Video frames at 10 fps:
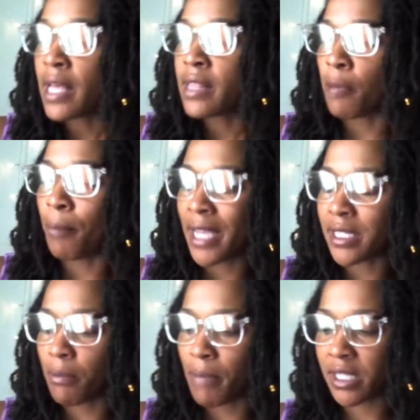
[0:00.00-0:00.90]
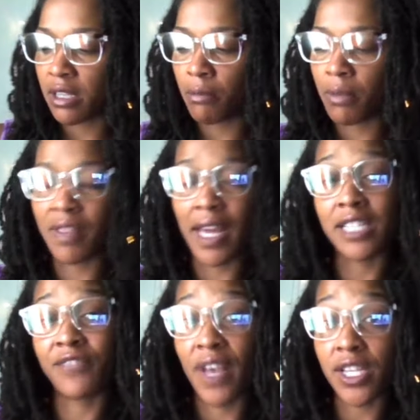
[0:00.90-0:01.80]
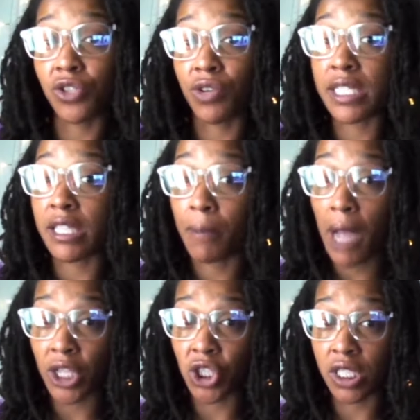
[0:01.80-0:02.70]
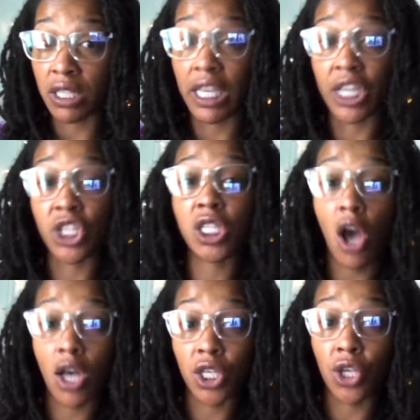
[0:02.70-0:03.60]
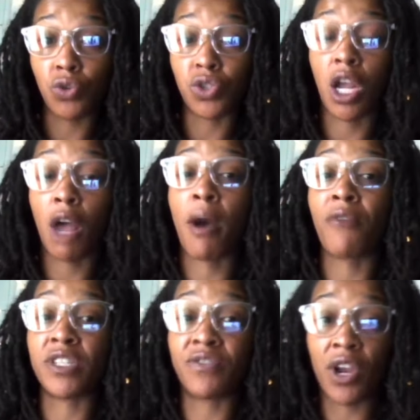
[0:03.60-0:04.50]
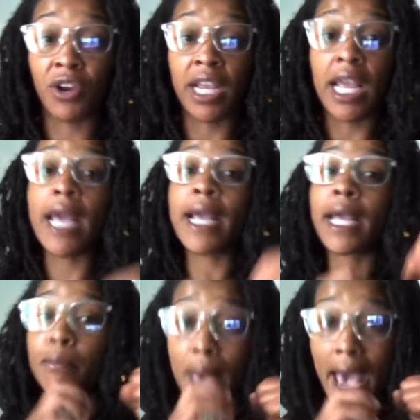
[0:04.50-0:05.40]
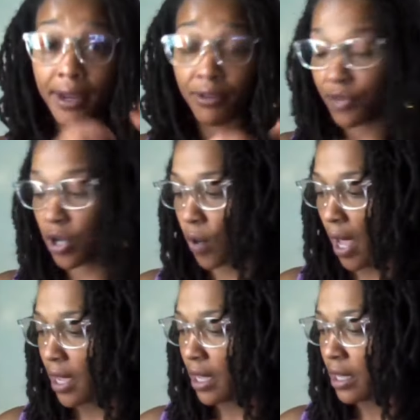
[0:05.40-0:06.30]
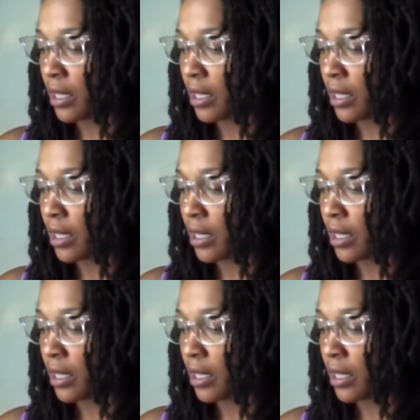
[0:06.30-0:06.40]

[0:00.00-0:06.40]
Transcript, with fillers: The pessimism that is festering subconsciously is causing you to come off as very combative, okay?